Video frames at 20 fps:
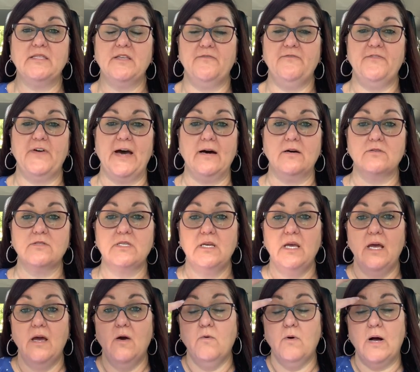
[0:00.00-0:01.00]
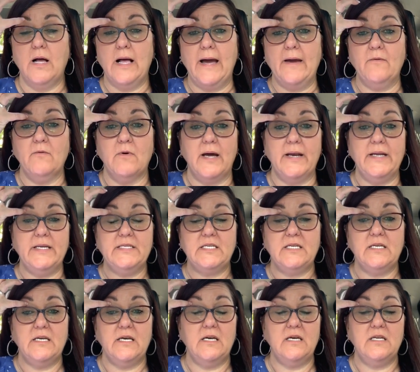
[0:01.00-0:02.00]
the felt. Well, I wanted
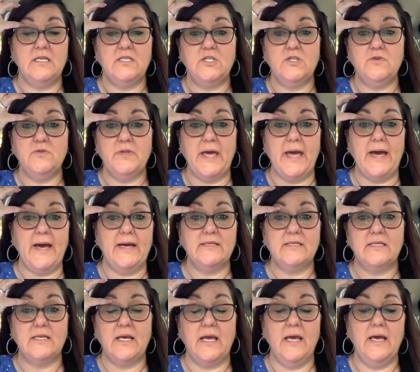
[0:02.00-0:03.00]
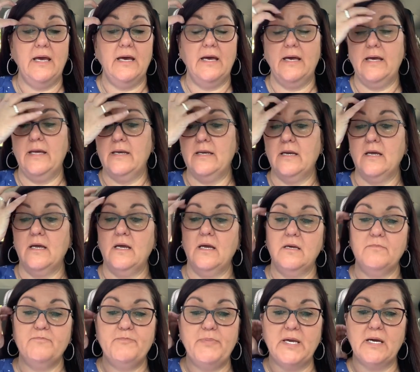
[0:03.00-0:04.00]
to do that, and
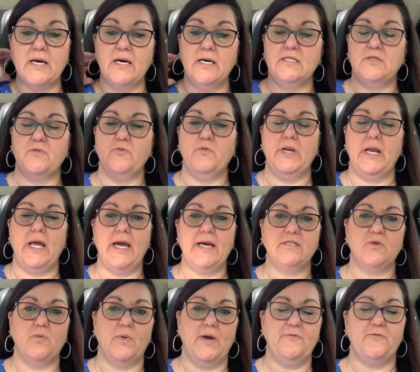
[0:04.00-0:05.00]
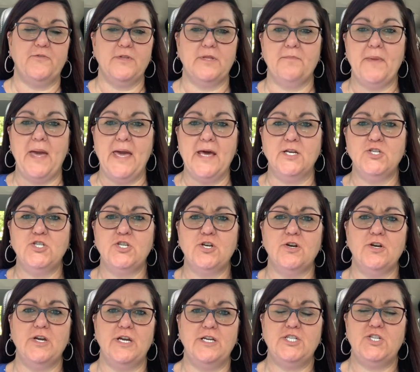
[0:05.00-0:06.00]
because we had to wait for the
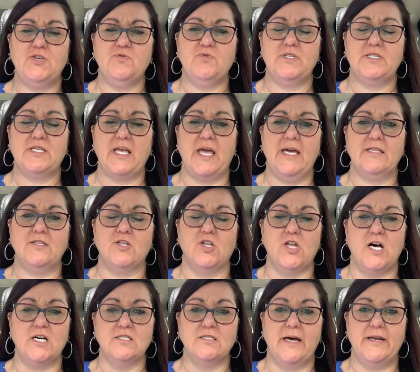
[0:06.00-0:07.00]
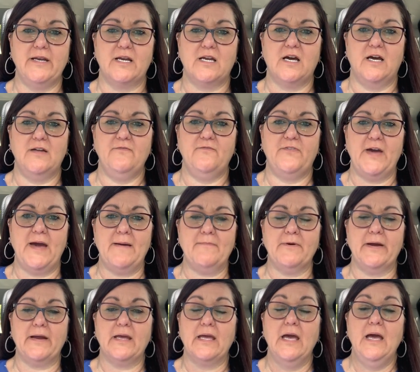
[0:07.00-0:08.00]
manager, and she had the long line of cutting
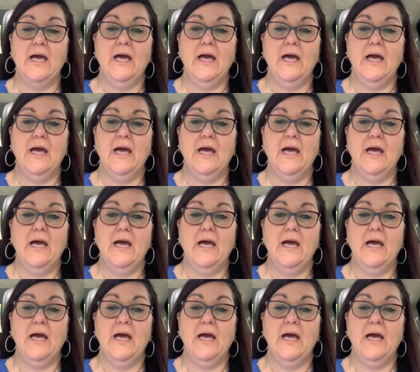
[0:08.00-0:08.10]
fabric,